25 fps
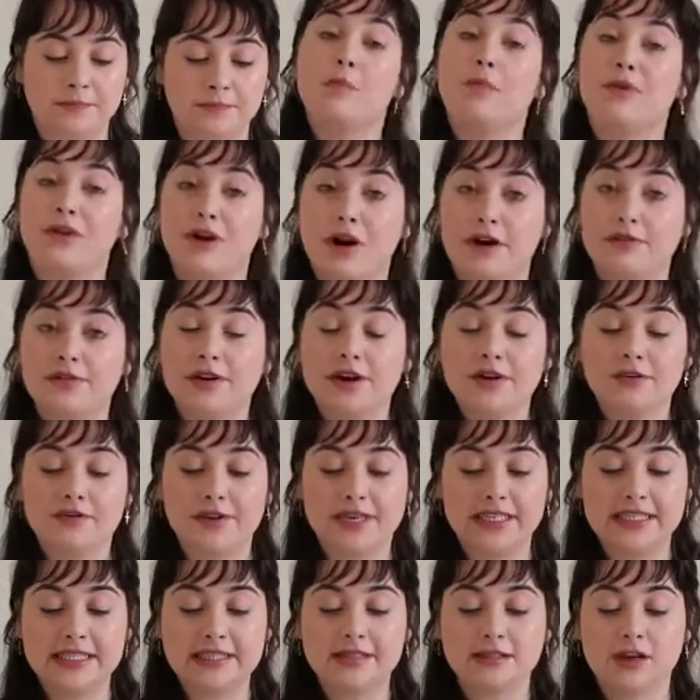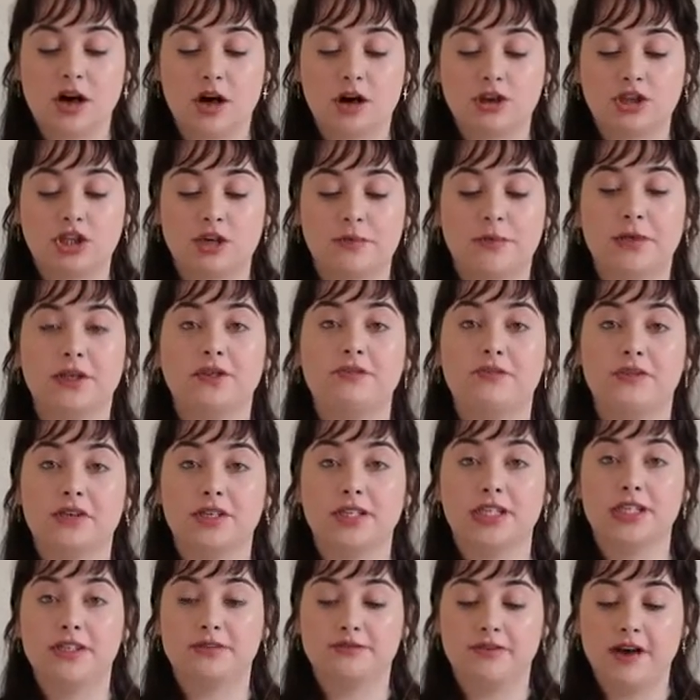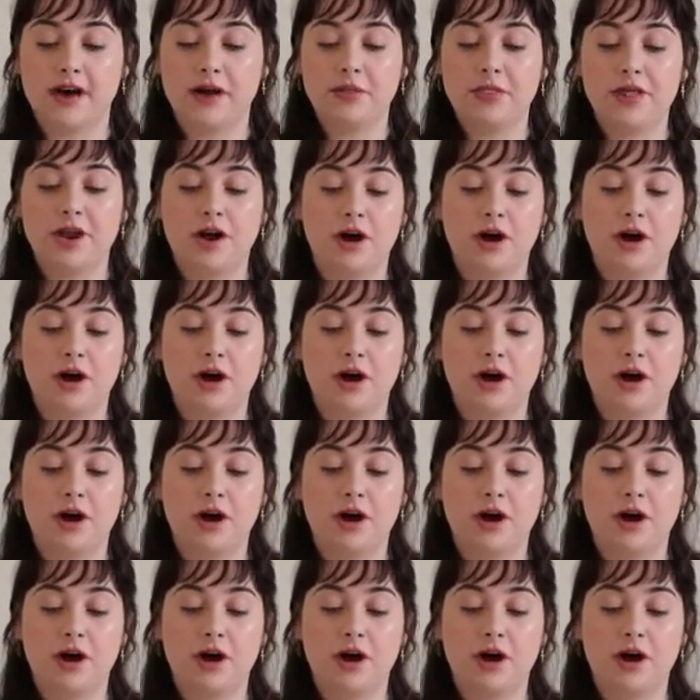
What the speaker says: Moreover, recent scholarship in this field has found